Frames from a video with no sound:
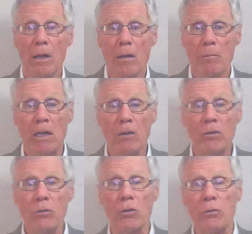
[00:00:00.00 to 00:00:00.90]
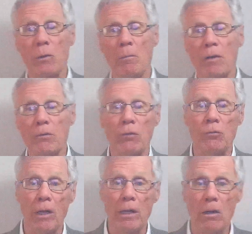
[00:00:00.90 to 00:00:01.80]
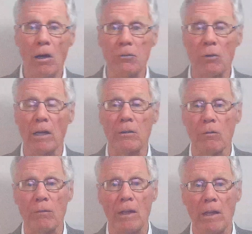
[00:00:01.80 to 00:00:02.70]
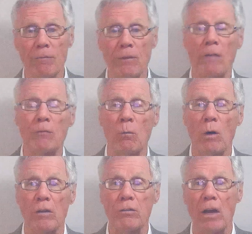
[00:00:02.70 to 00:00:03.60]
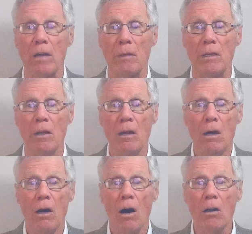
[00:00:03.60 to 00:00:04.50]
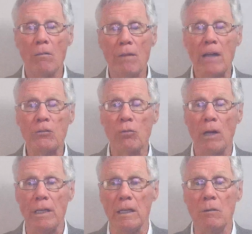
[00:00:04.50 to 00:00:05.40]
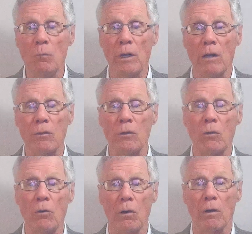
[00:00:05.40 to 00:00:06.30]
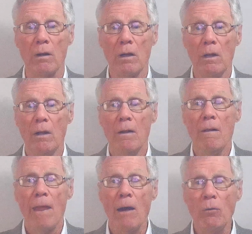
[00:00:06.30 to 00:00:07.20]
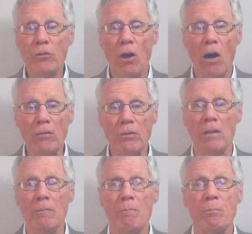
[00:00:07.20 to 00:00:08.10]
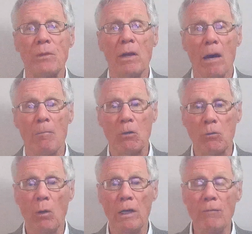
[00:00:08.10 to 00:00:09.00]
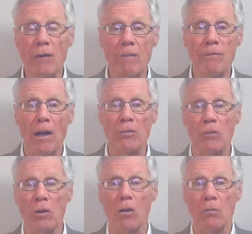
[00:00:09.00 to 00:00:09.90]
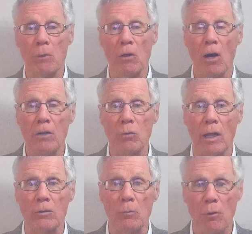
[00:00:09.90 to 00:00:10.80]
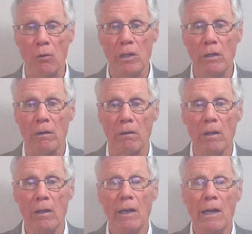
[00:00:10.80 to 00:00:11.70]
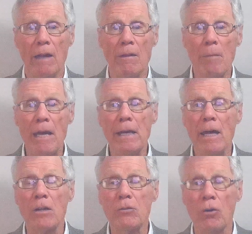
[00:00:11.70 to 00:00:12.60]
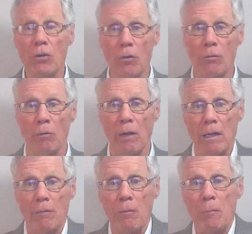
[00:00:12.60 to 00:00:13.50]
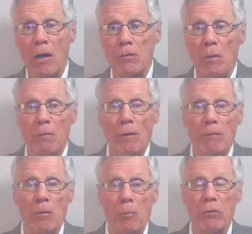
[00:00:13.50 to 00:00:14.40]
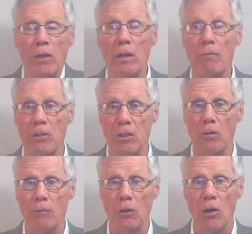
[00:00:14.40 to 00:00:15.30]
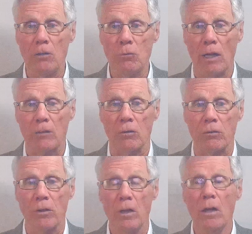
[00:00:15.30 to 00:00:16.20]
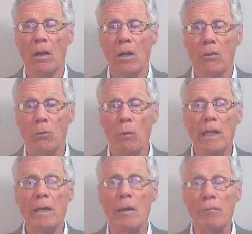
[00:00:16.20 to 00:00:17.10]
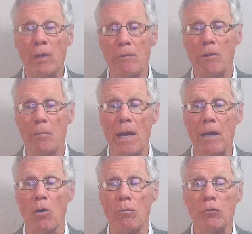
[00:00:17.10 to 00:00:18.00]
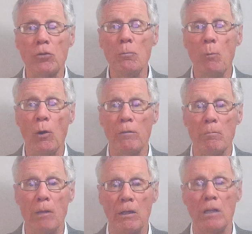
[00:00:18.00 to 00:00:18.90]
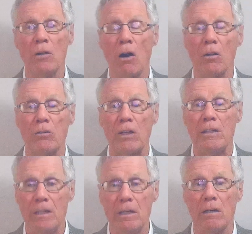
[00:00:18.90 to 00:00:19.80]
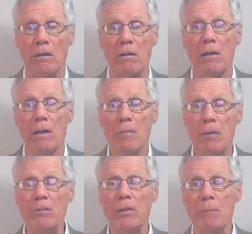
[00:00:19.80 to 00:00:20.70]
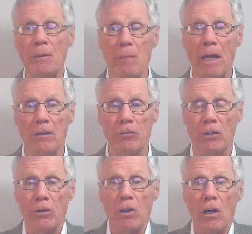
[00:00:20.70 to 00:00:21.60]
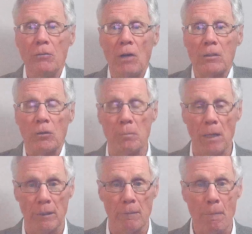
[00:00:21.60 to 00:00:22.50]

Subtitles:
Because it took 3 months to train a contractor if they left after one assignment, all of that training went out the door. That was costing about $25,000 per contractor per year. And the bank had a turnover rate of approximately 50% of a year for contractors. So we ended up saving the bank over $2 million a year by simply managing their contractors better.